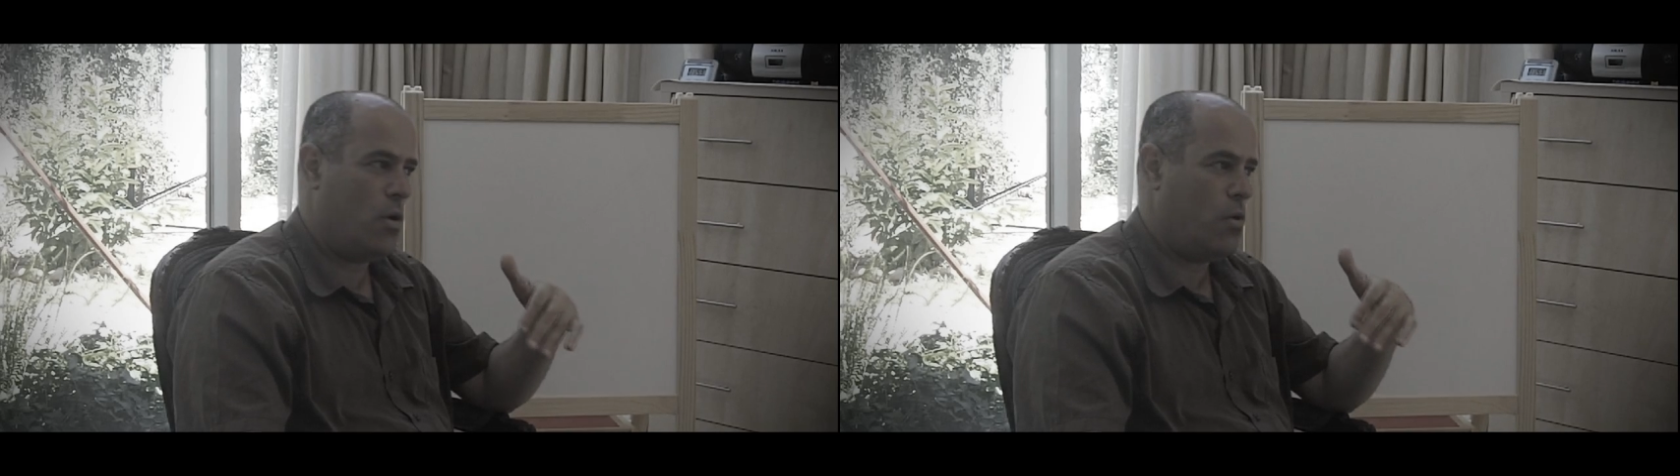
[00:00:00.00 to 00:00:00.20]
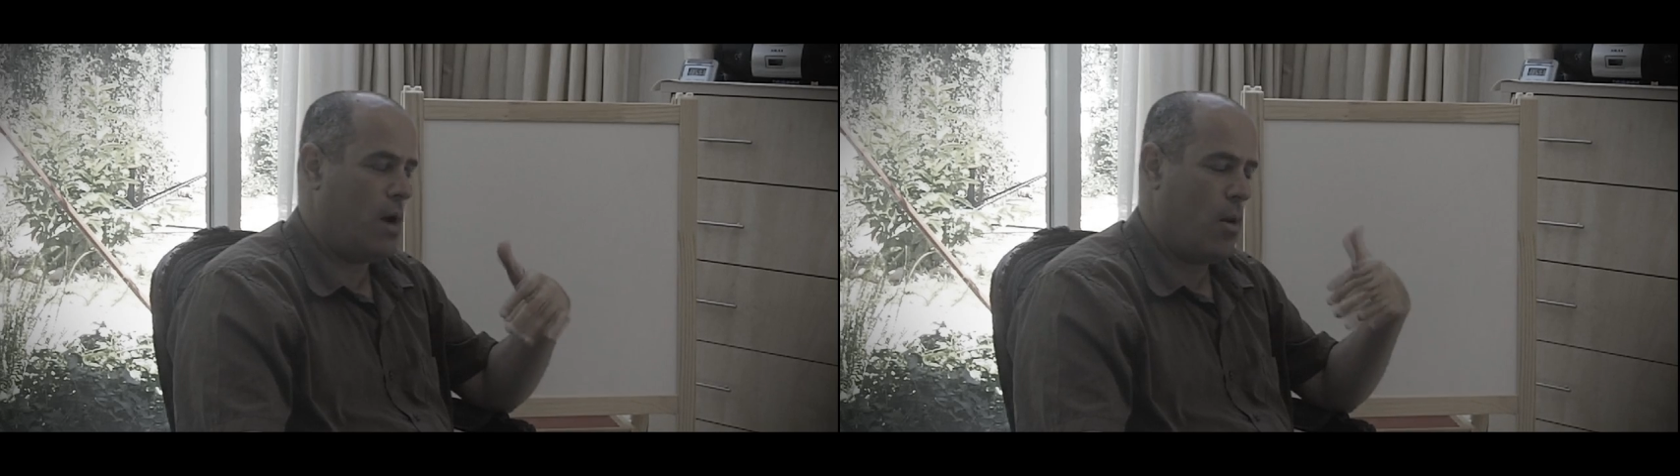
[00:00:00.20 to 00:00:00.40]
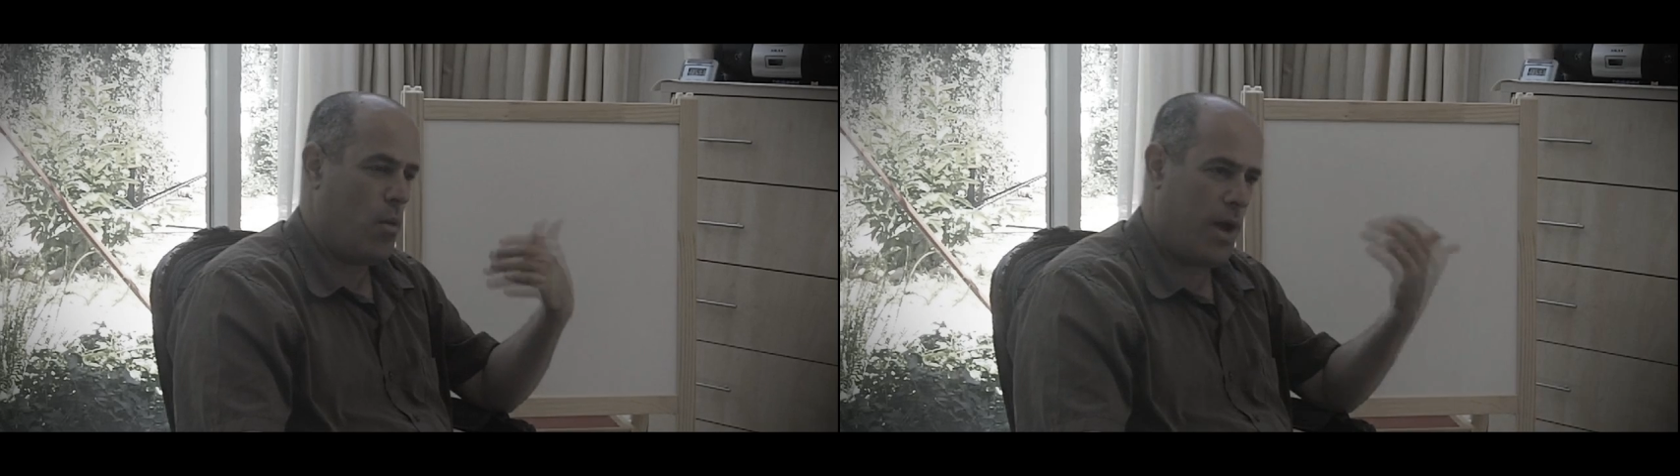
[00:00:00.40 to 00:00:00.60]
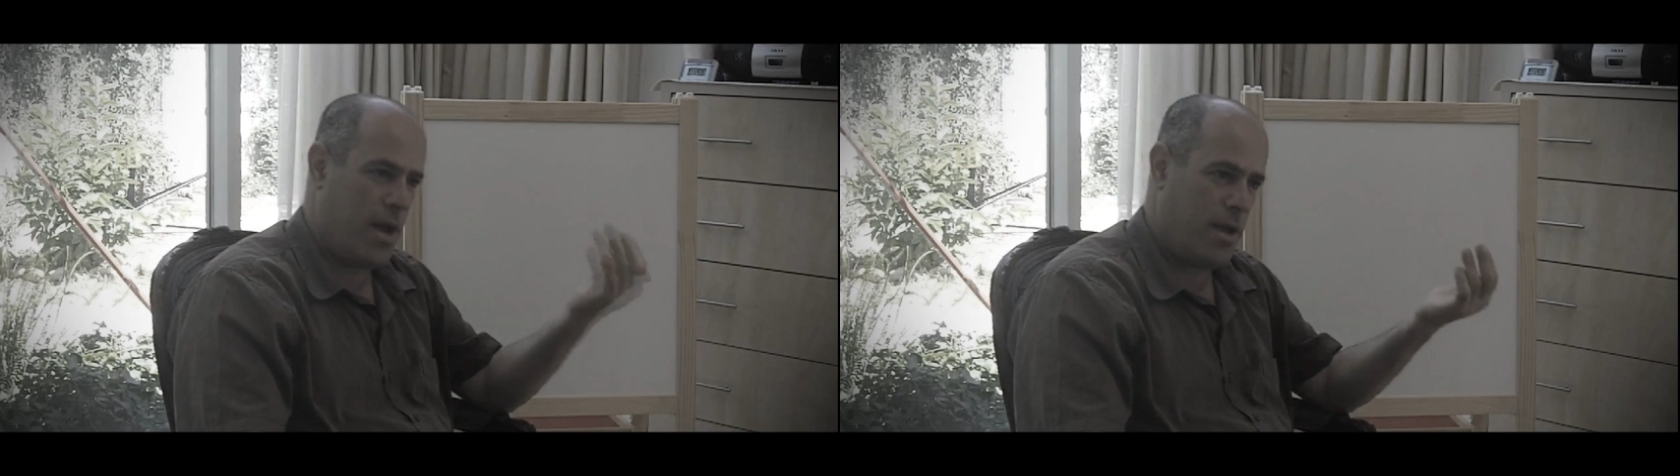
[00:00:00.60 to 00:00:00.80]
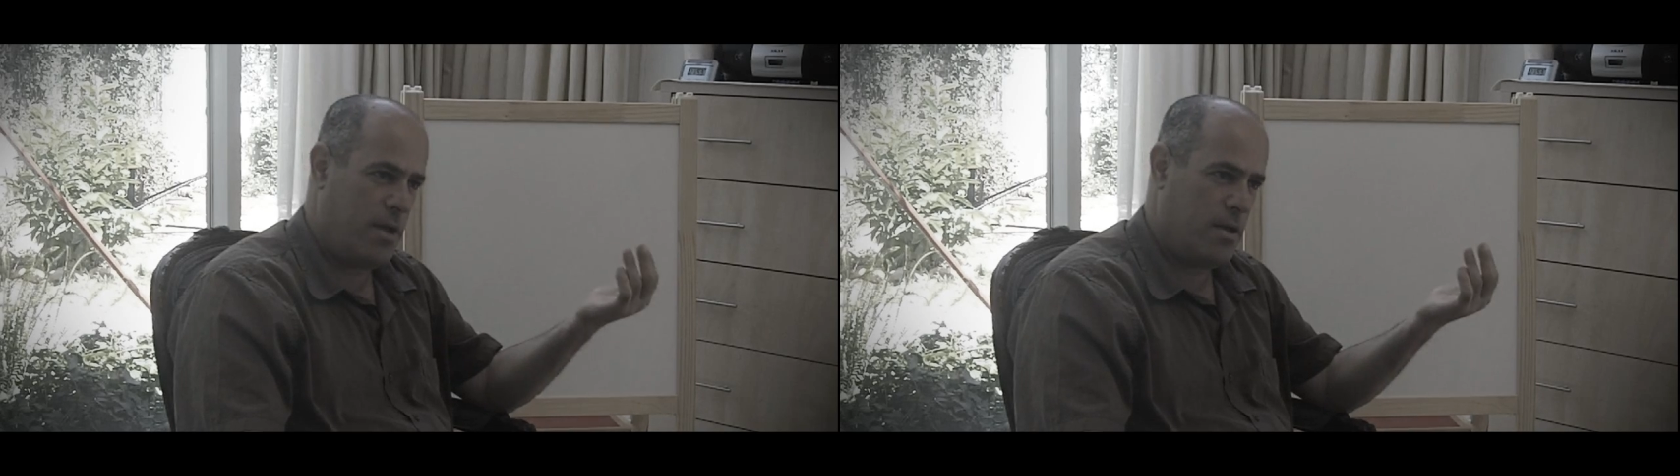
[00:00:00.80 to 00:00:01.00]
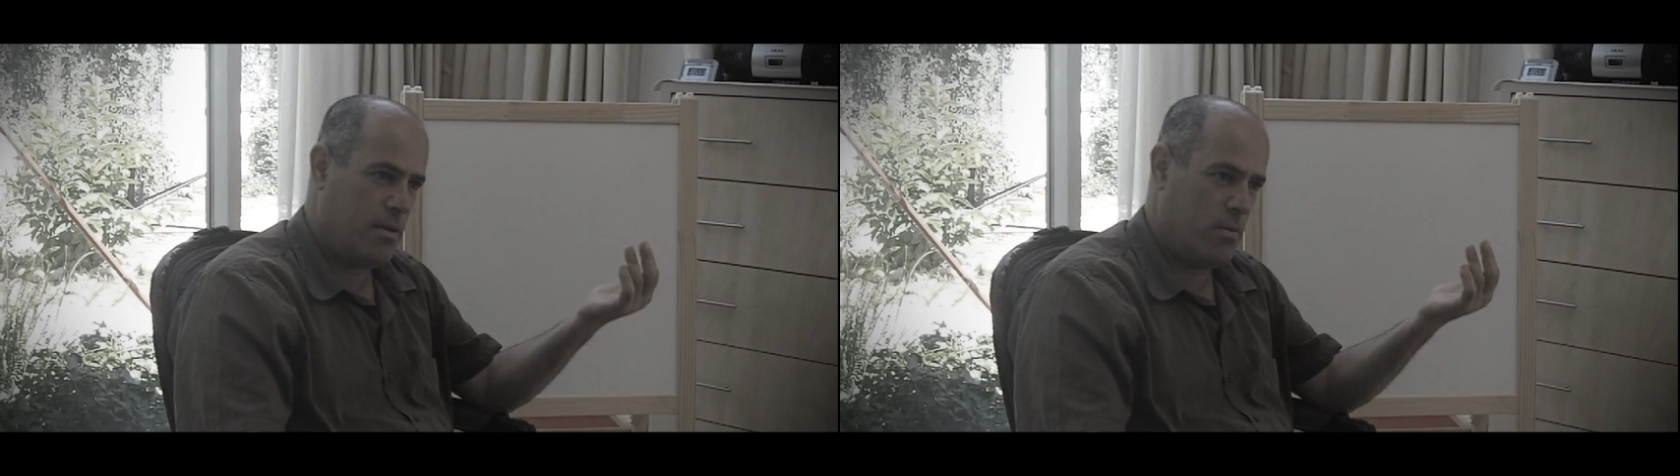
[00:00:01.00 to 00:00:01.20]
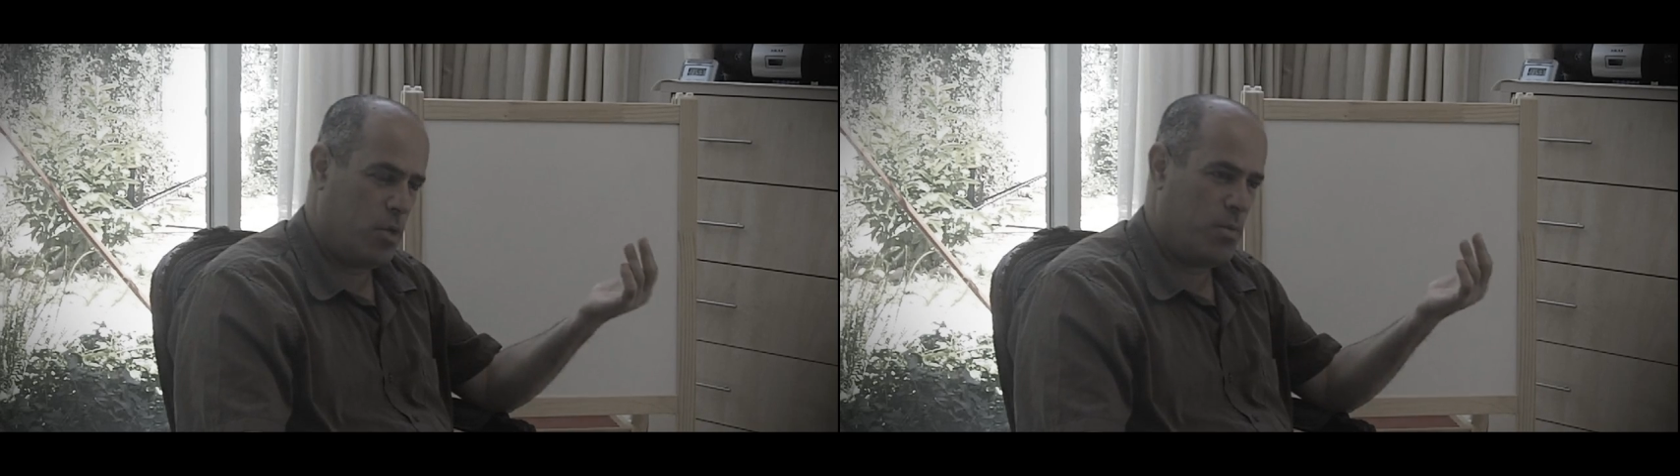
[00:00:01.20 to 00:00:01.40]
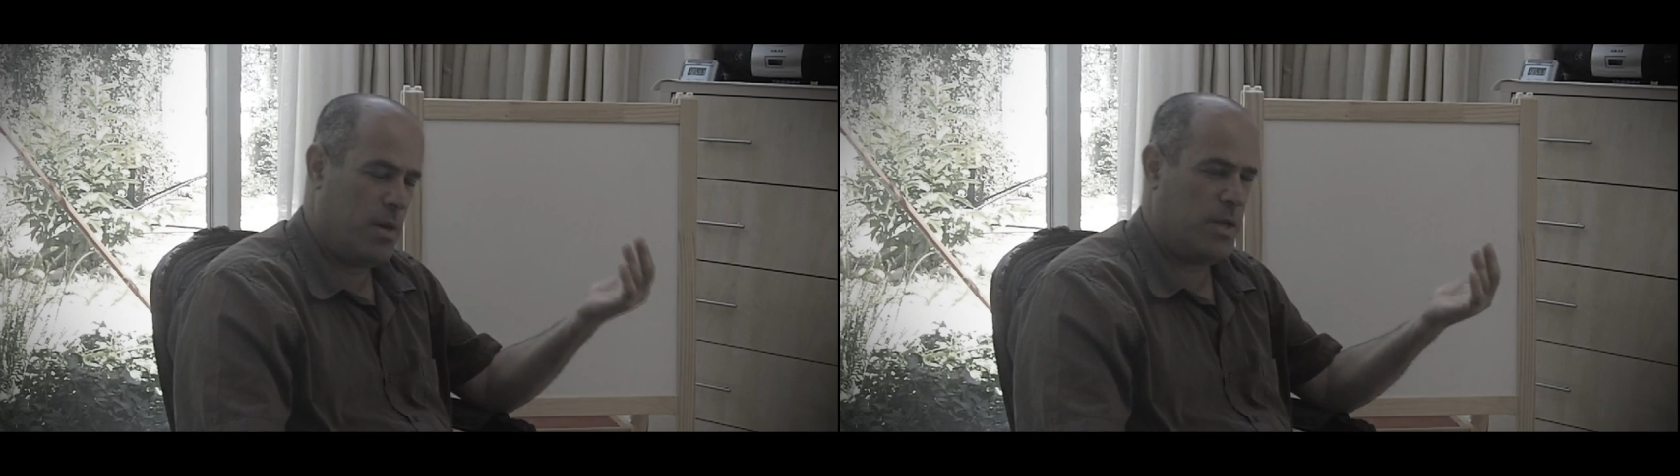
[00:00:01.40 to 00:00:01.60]
go away,
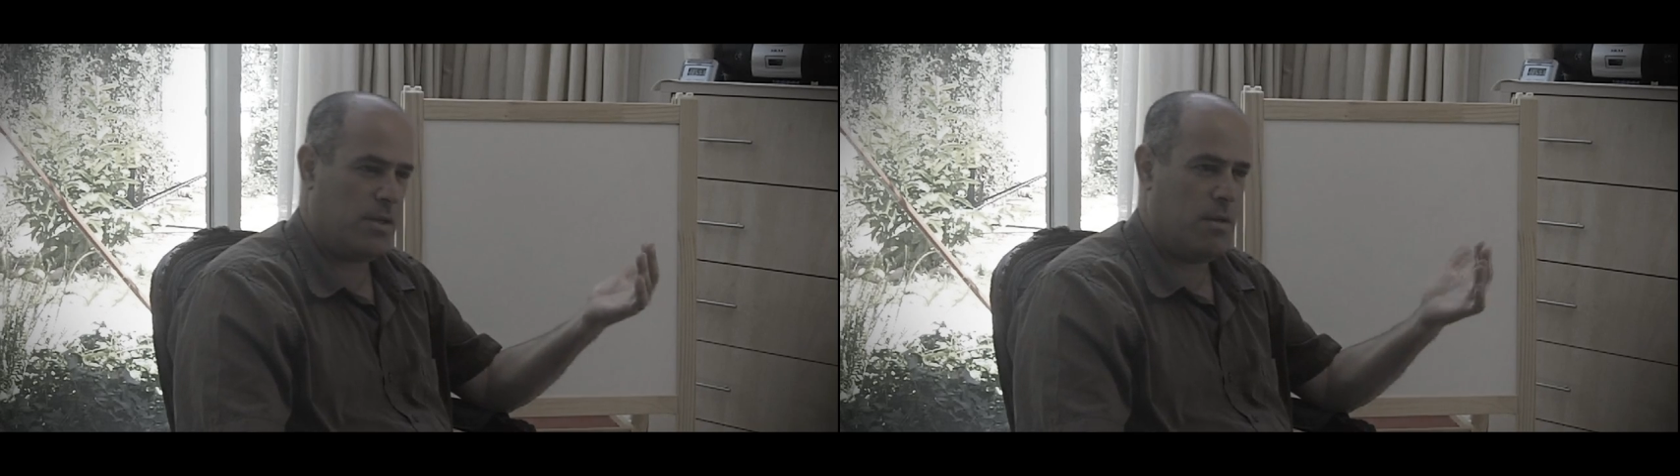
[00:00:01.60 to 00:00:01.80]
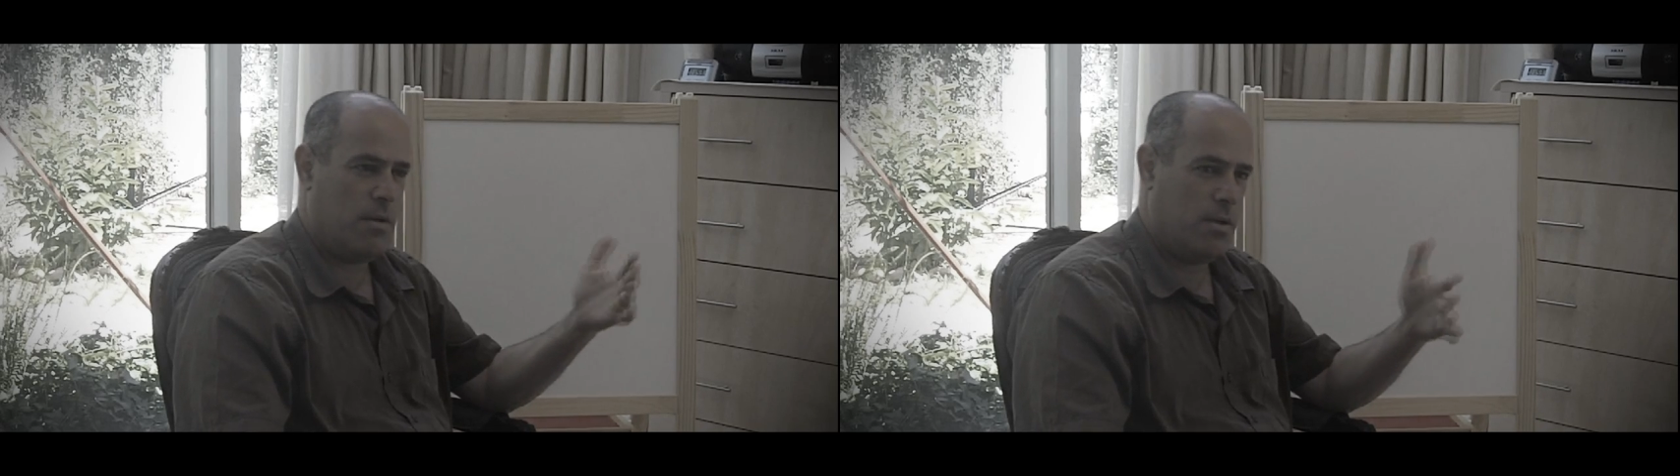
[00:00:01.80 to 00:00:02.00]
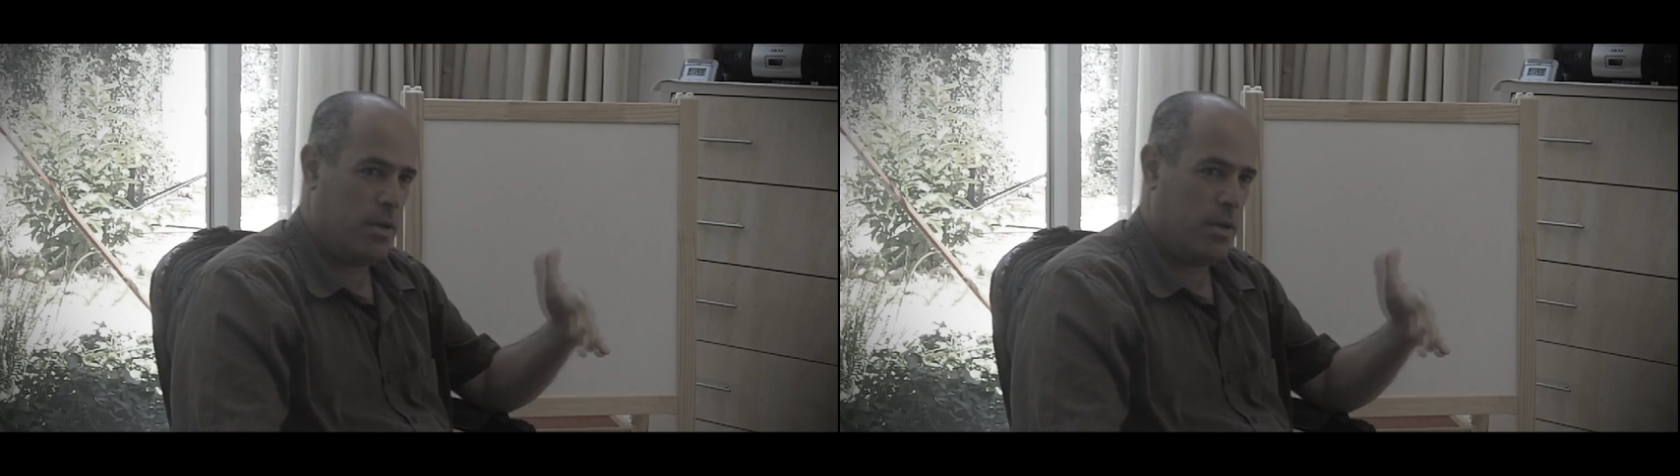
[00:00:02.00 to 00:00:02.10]
which means